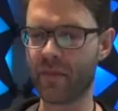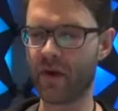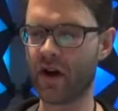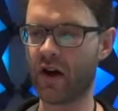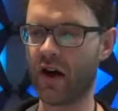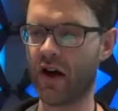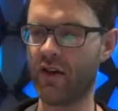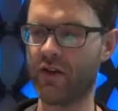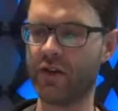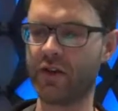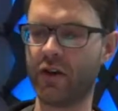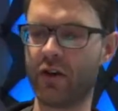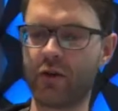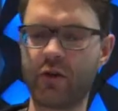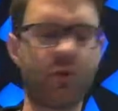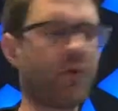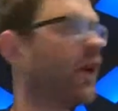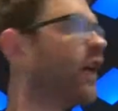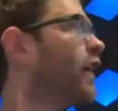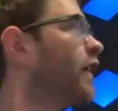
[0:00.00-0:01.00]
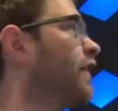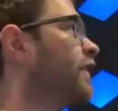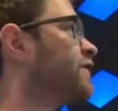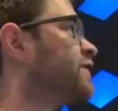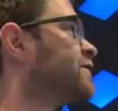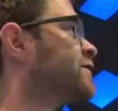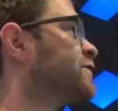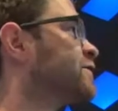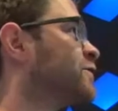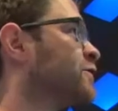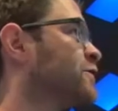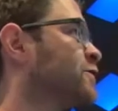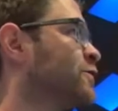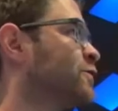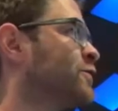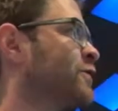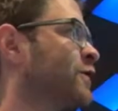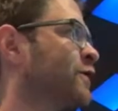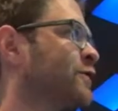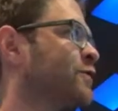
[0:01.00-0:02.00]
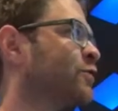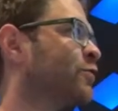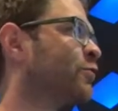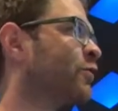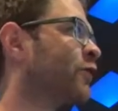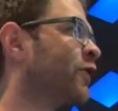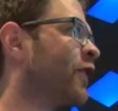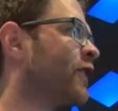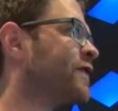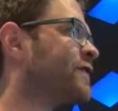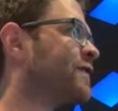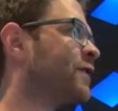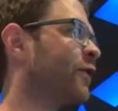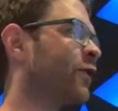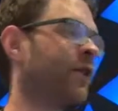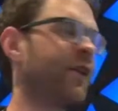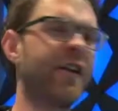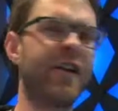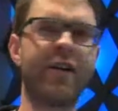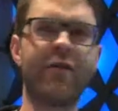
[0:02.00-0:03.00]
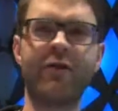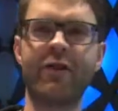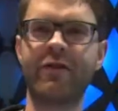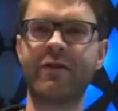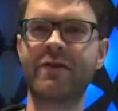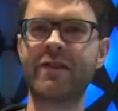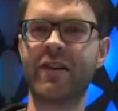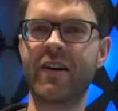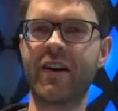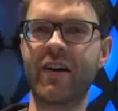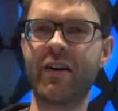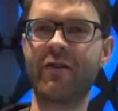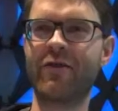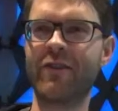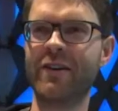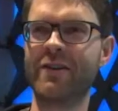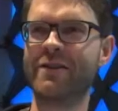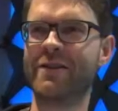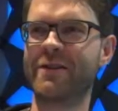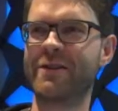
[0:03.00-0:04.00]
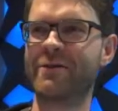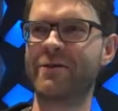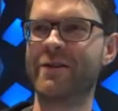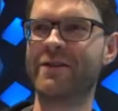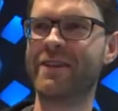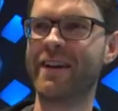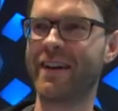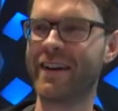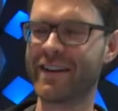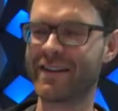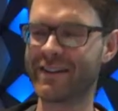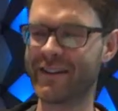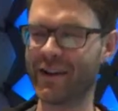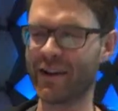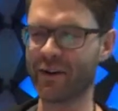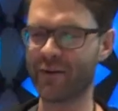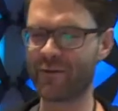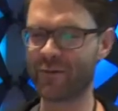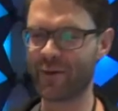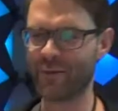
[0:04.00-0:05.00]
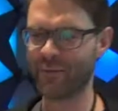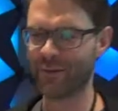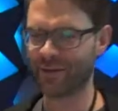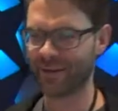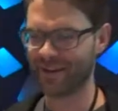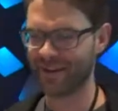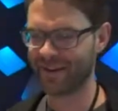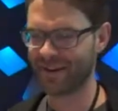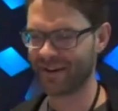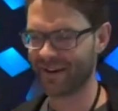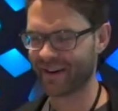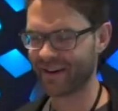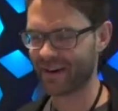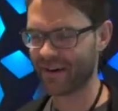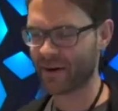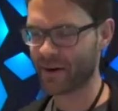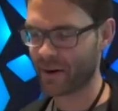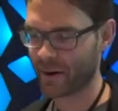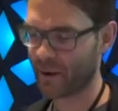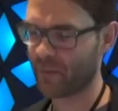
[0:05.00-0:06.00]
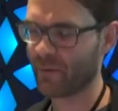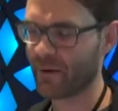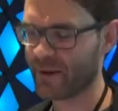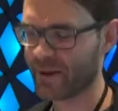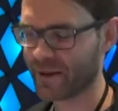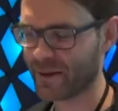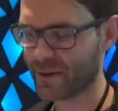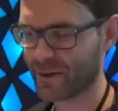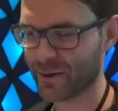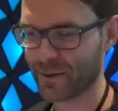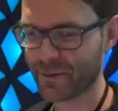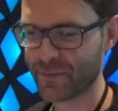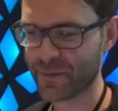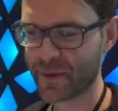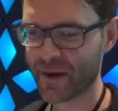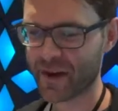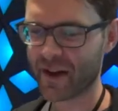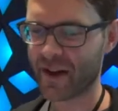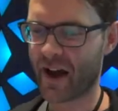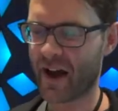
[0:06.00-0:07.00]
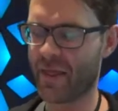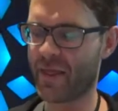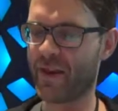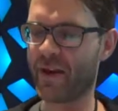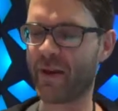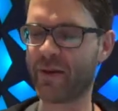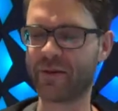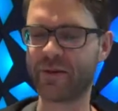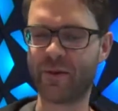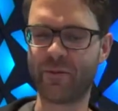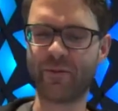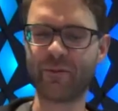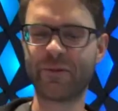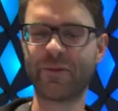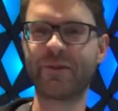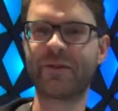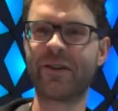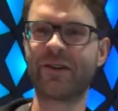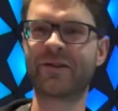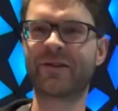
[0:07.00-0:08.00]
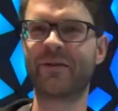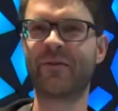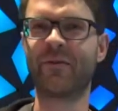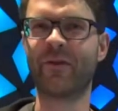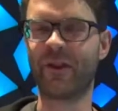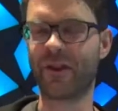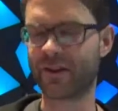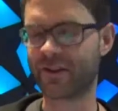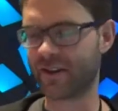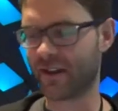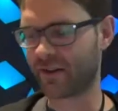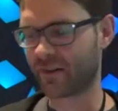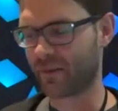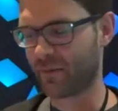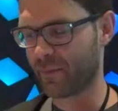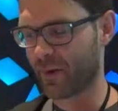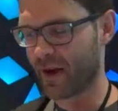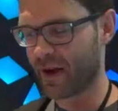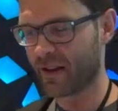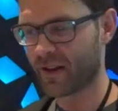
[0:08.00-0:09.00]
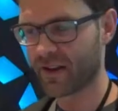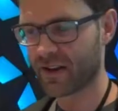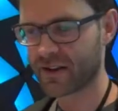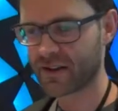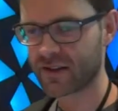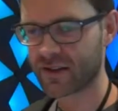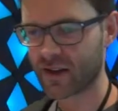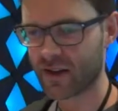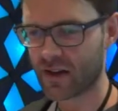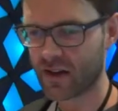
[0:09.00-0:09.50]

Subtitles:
And the other way is just using supervised learning with generic features, which I guess a lot of people did here, and we did too. And then there's some works that combine this.